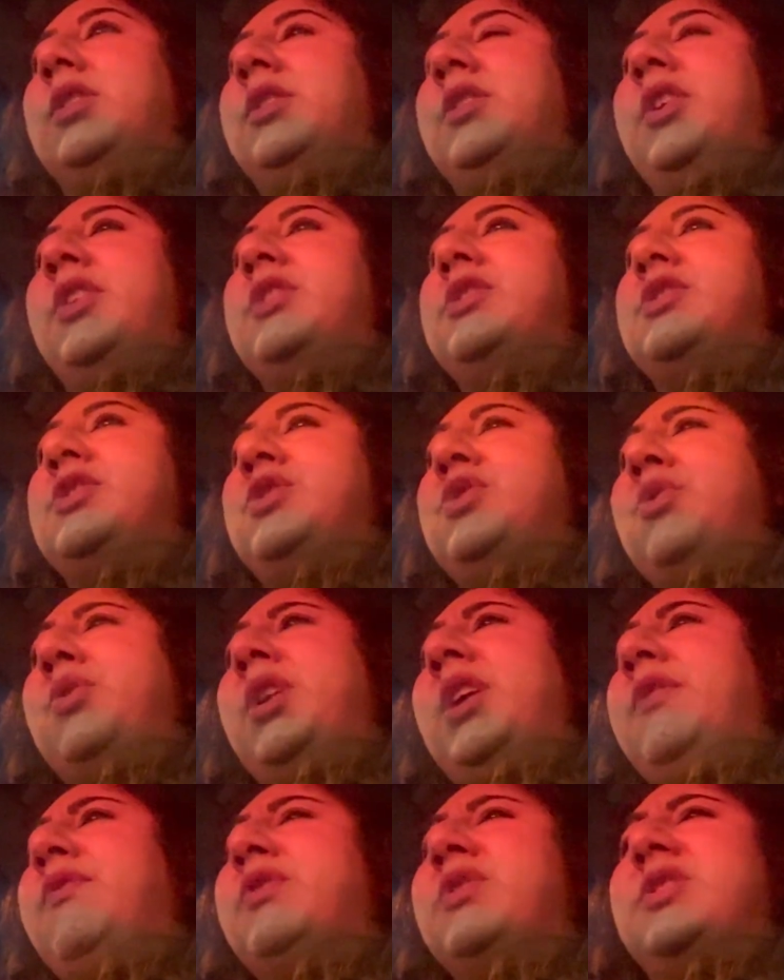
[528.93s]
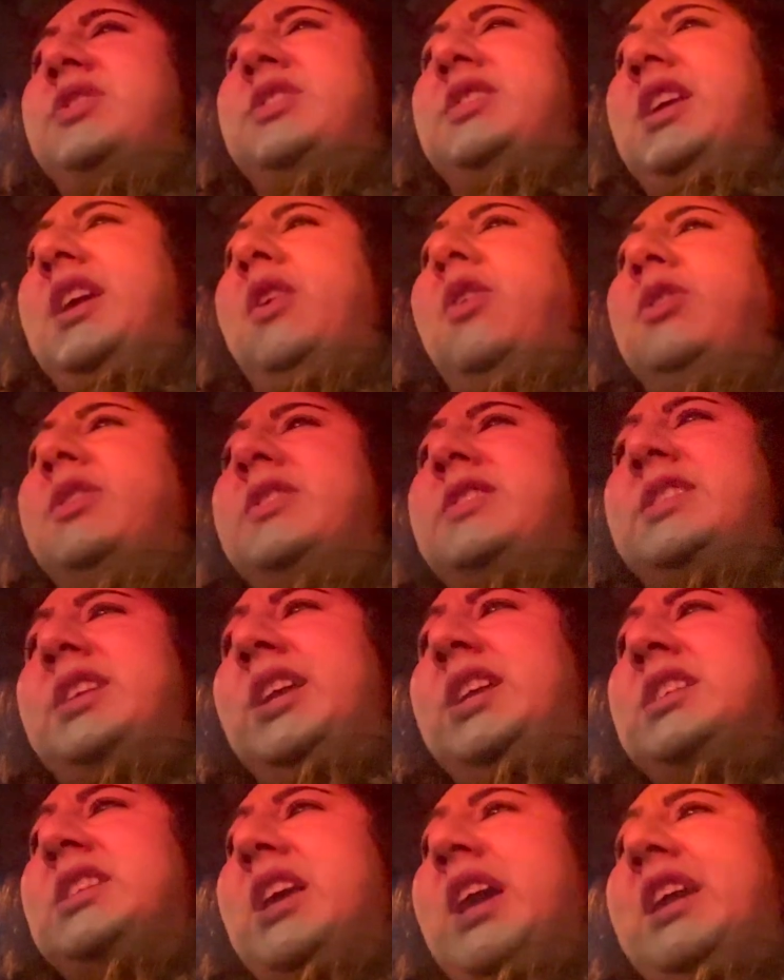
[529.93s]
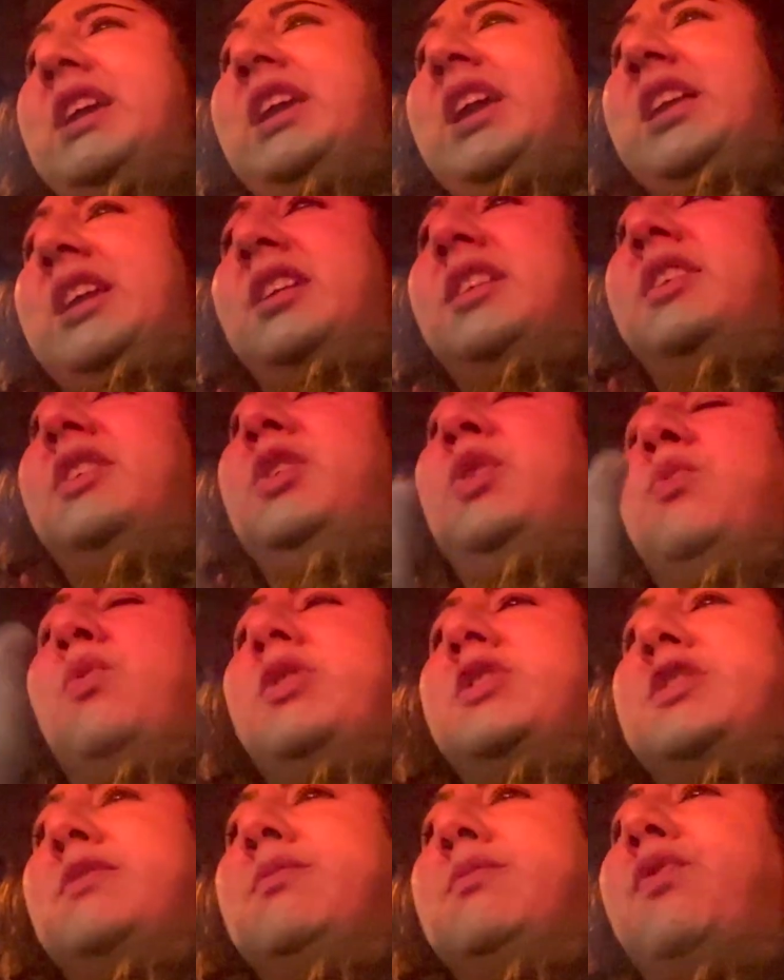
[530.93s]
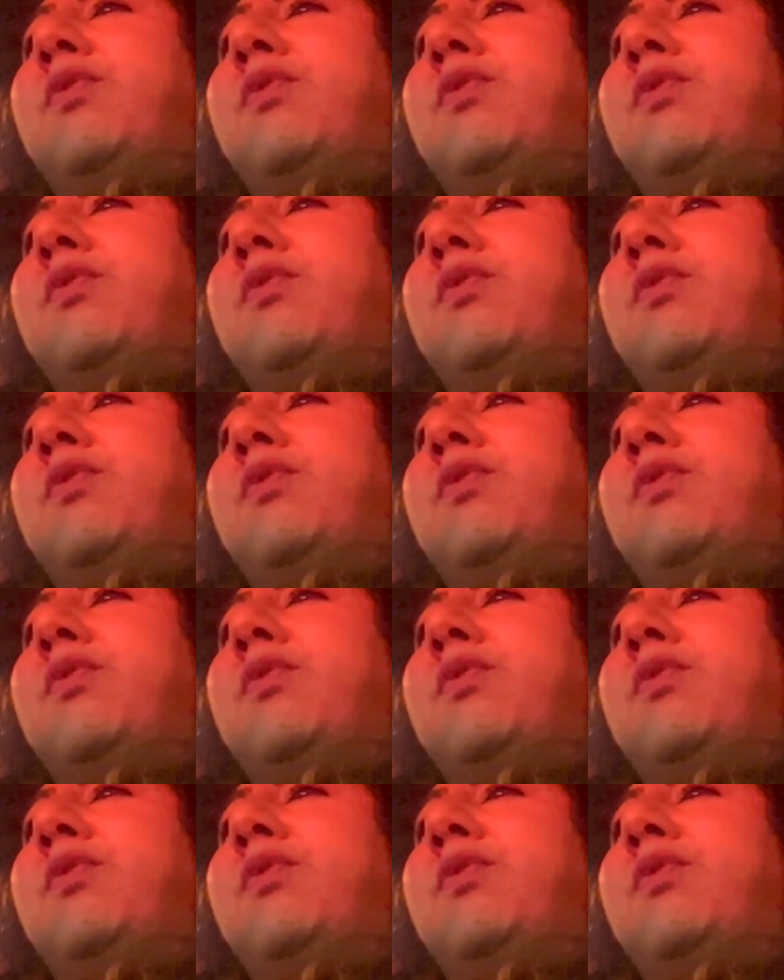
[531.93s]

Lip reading: there's no need for to say all these things. I get it. You want to move